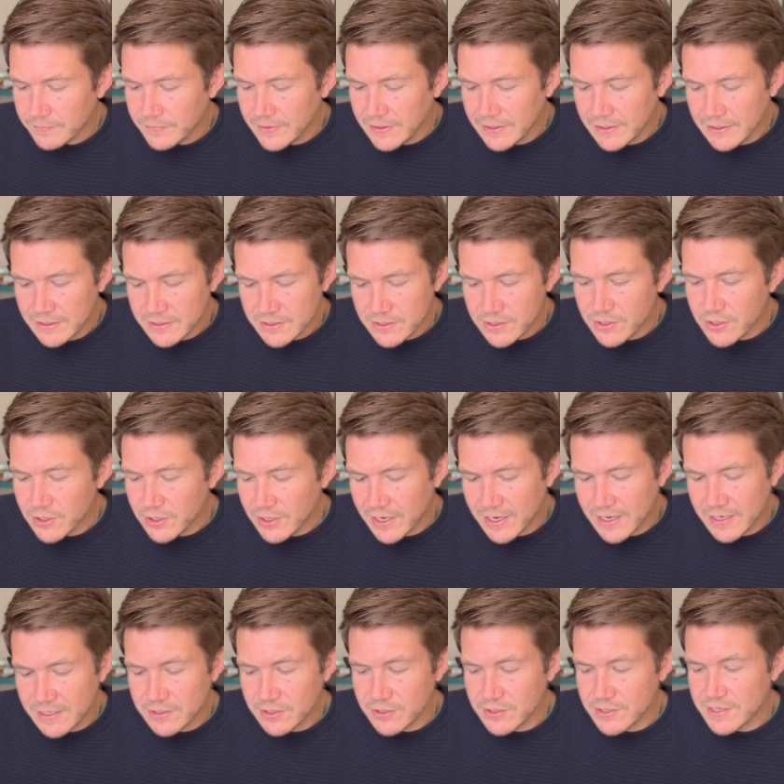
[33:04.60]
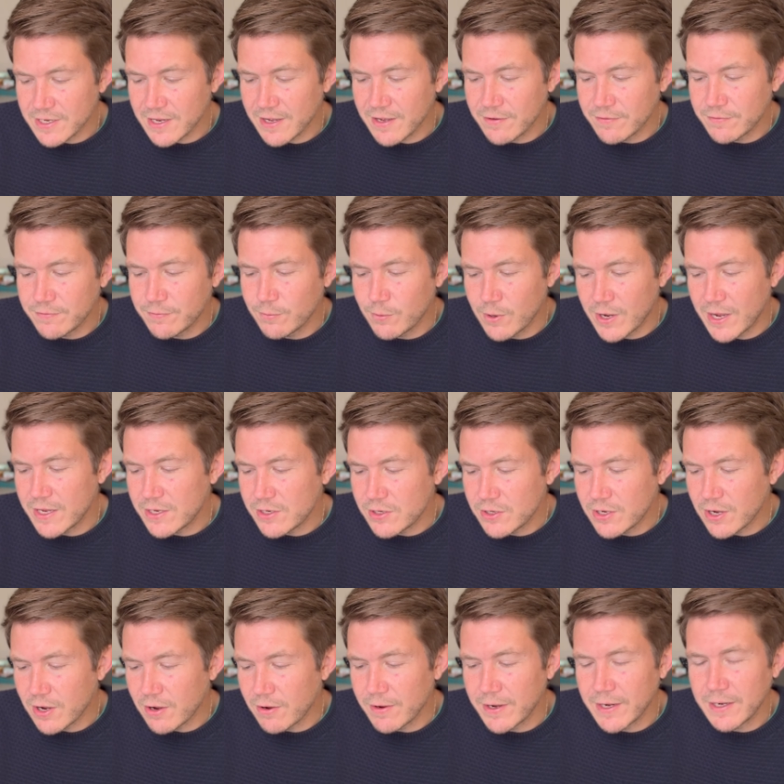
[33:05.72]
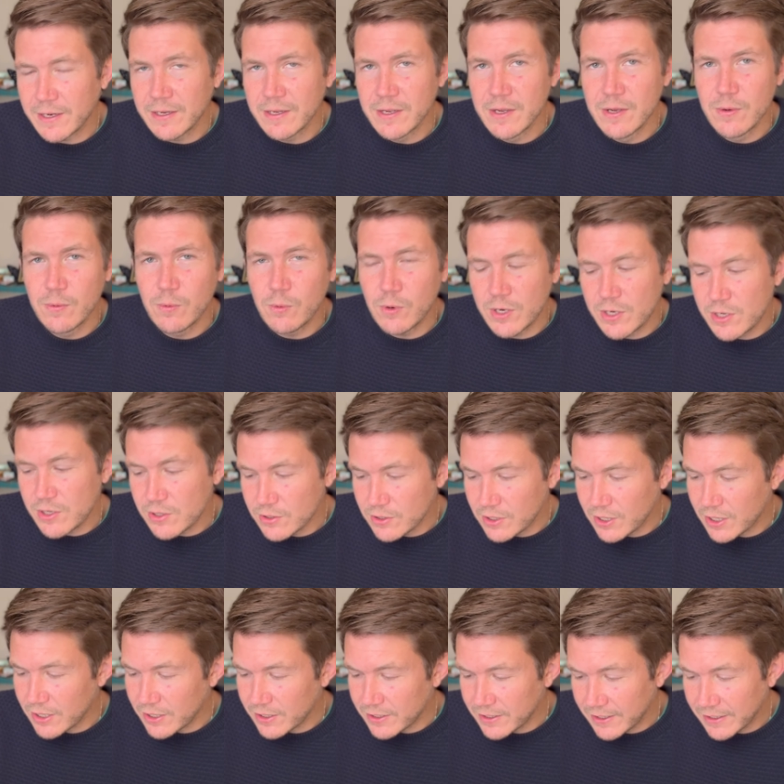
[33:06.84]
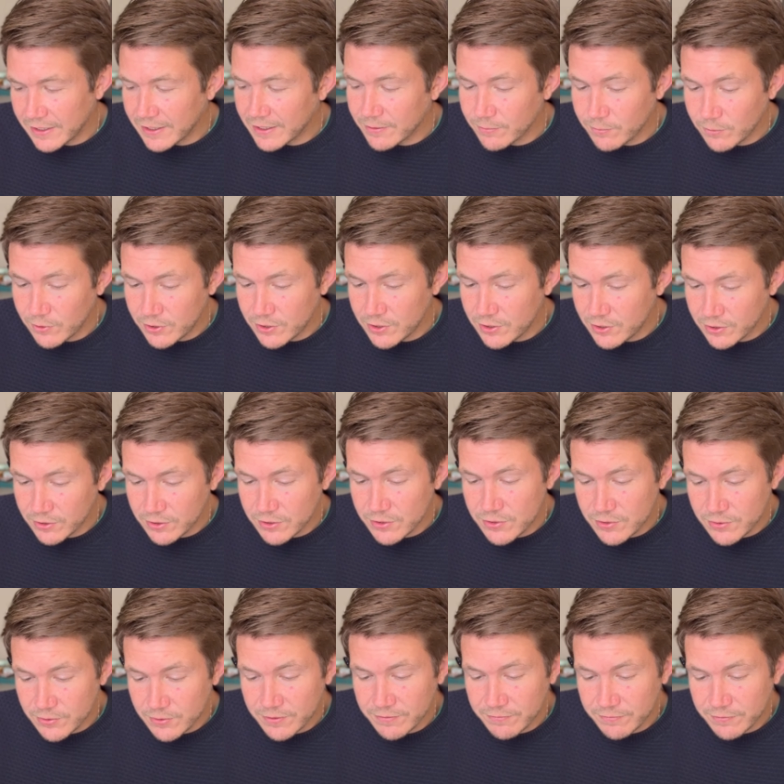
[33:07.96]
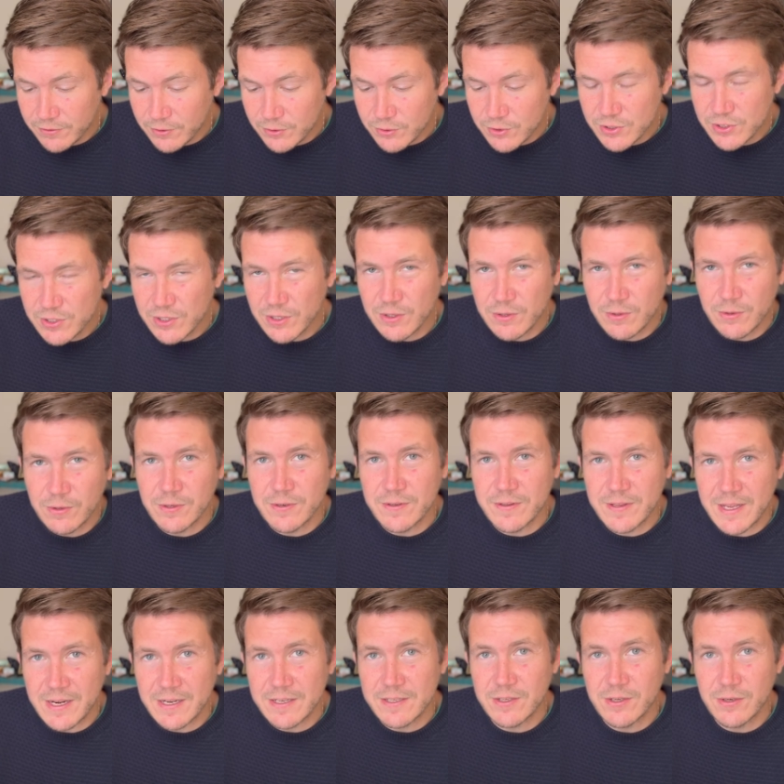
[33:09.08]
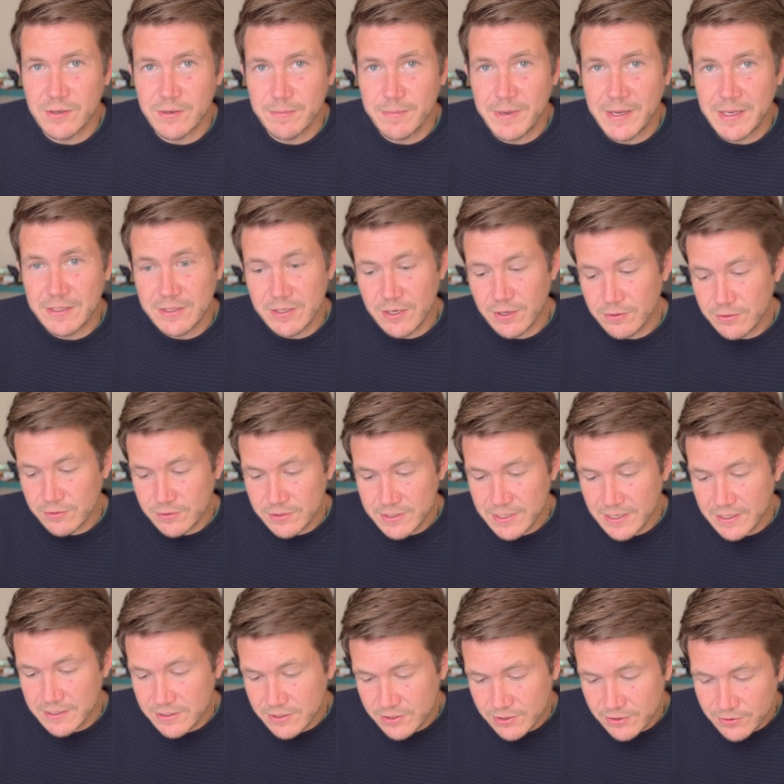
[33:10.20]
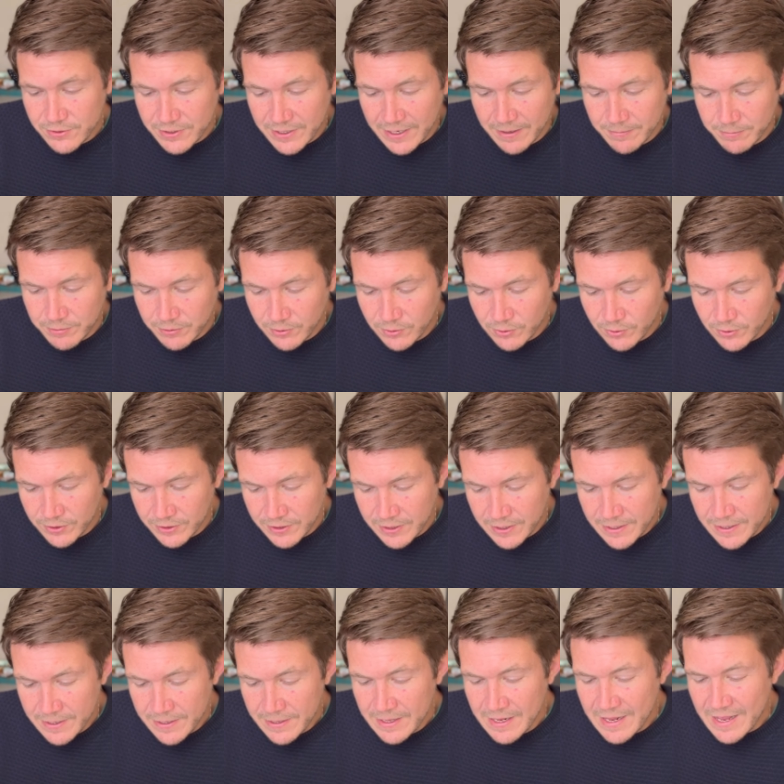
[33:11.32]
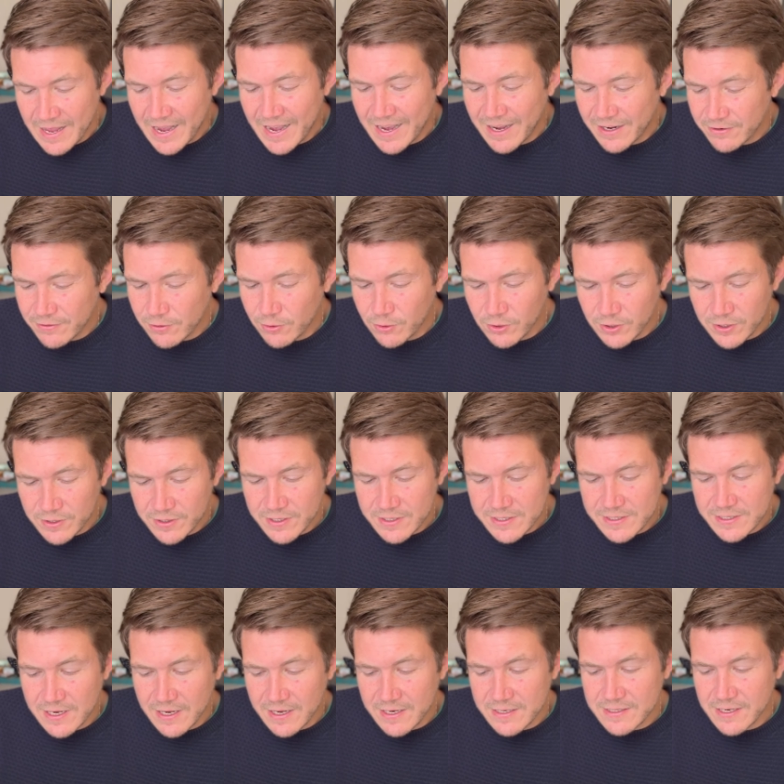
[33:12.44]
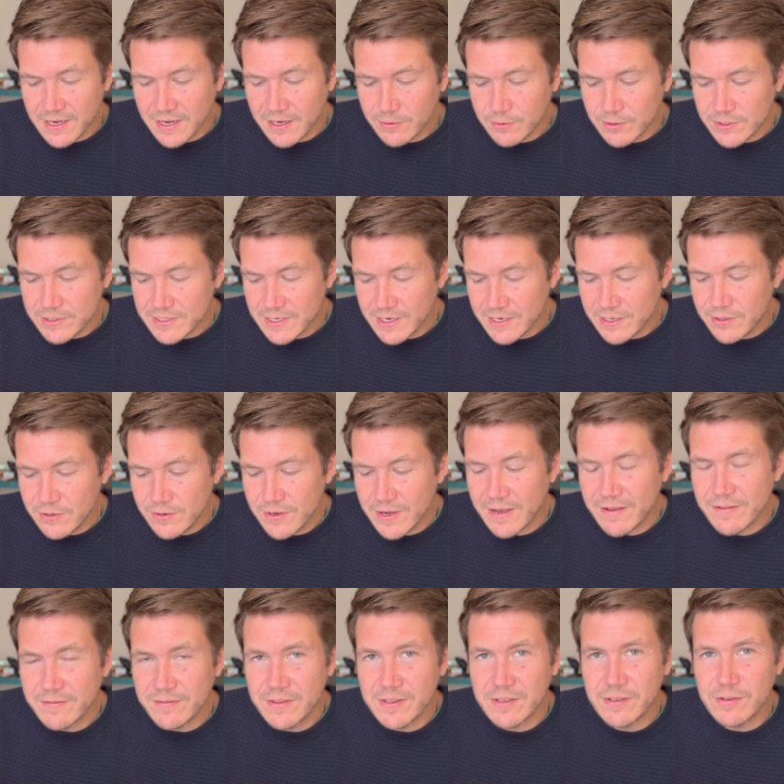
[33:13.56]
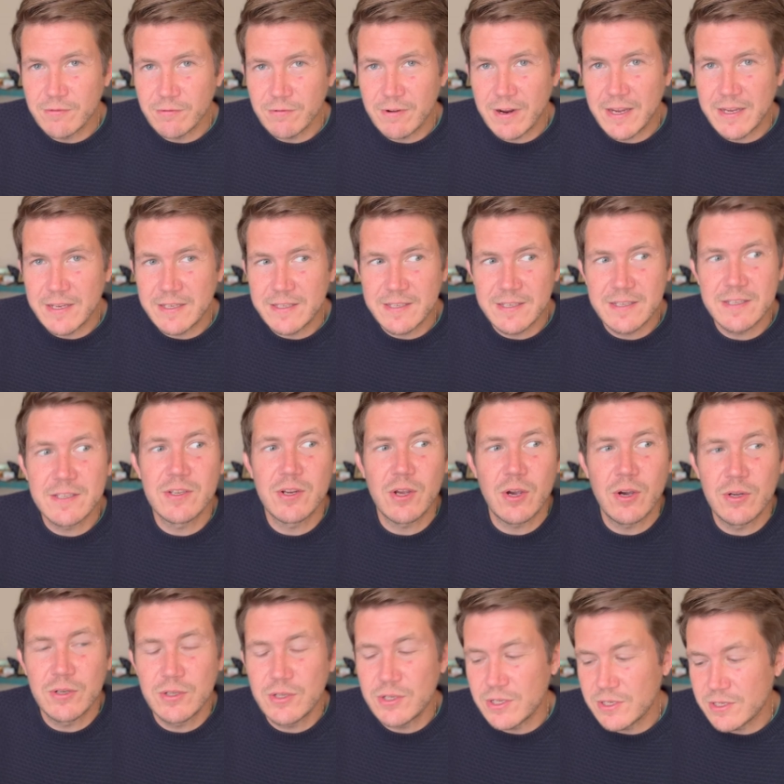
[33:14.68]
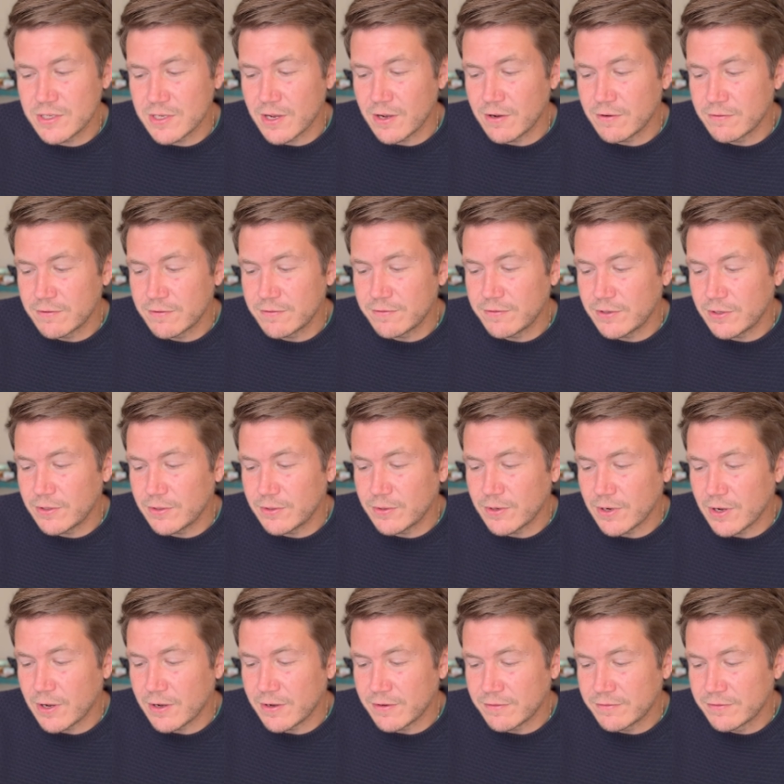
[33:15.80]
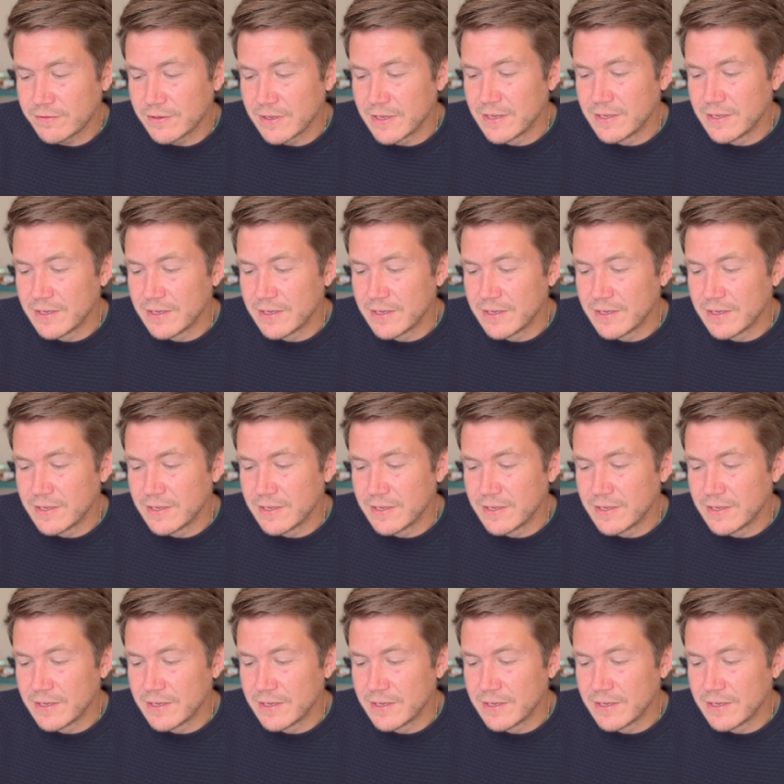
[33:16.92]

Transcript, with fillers: So you're going to ask yourself, where are you going? What are you learning? And what are you going to do in future? All of that is going to make total sense to you, Capricorn. Out of all of the signs, I would say you have the greatest conscious overview of